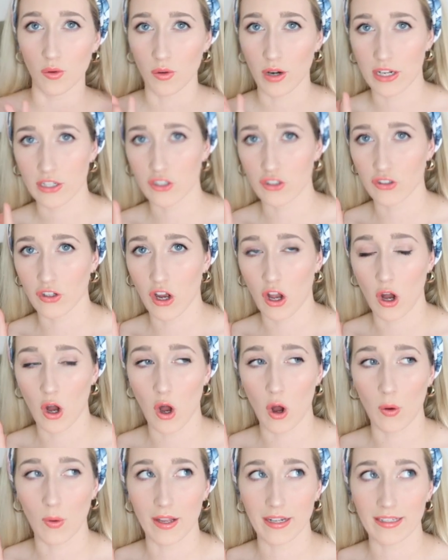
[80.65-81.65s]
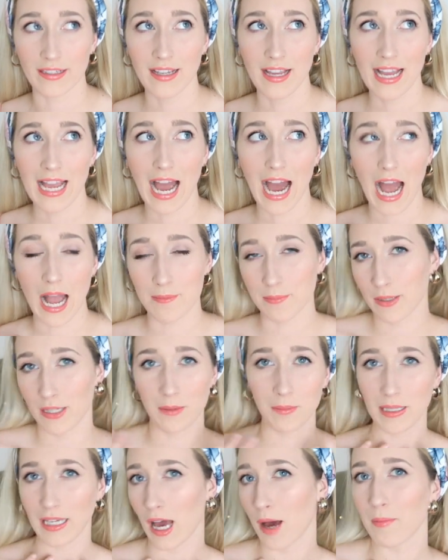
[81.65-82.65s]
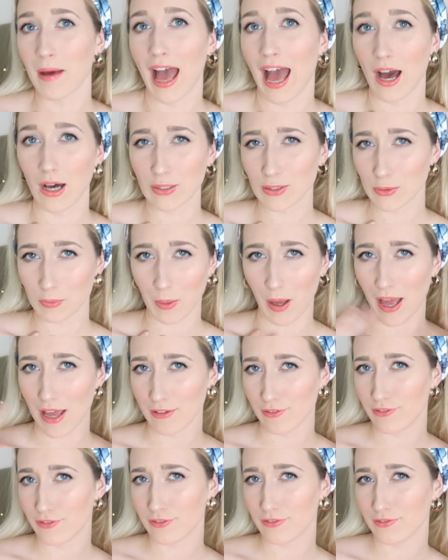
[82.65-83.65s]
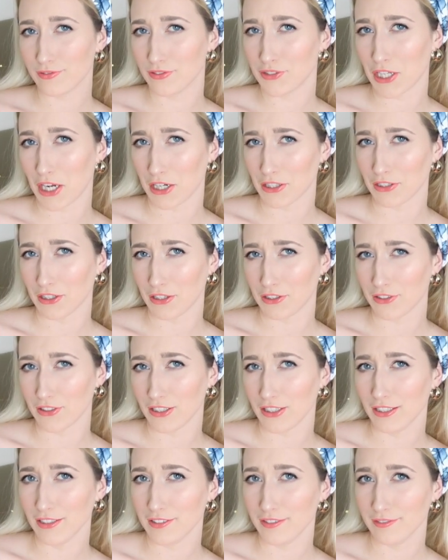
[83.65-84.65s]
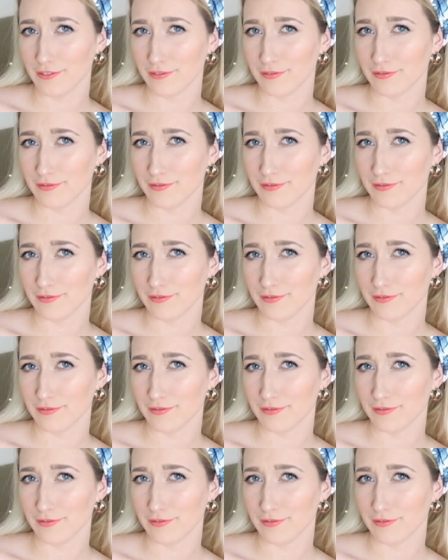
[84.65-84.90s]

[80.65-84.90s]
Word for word: retro, and I'm gonna become a housewife. Technically,